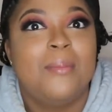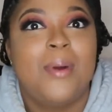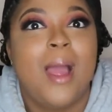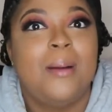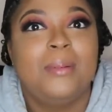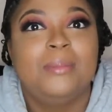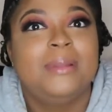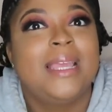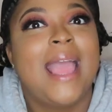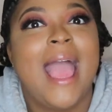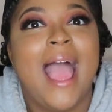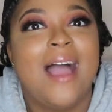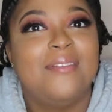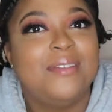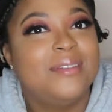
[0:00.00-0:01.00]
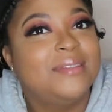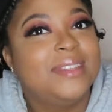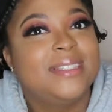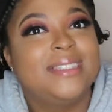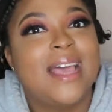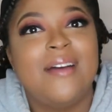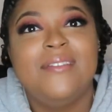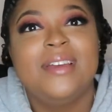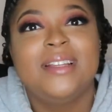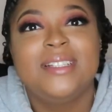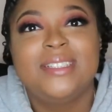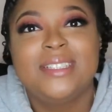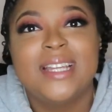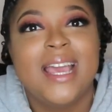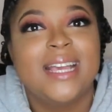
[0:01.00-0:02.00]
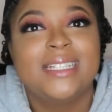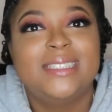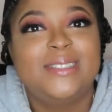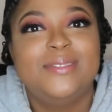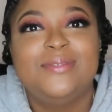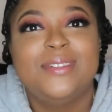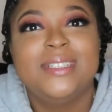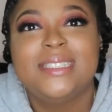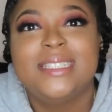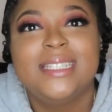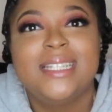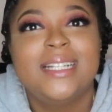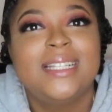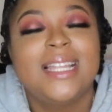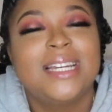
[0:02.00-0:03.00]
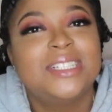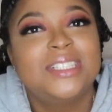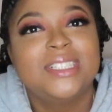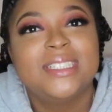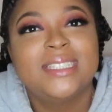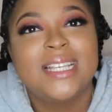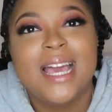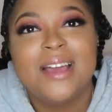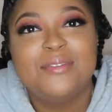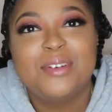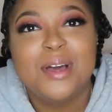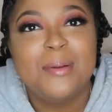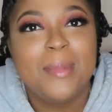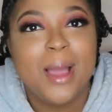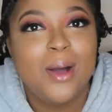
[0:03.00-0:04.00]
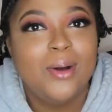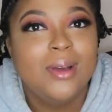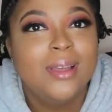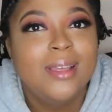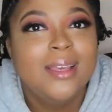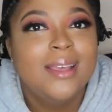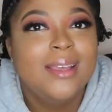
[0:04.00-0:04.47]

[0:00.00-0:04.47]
probably half of the Savage X Fenty collections that have come out.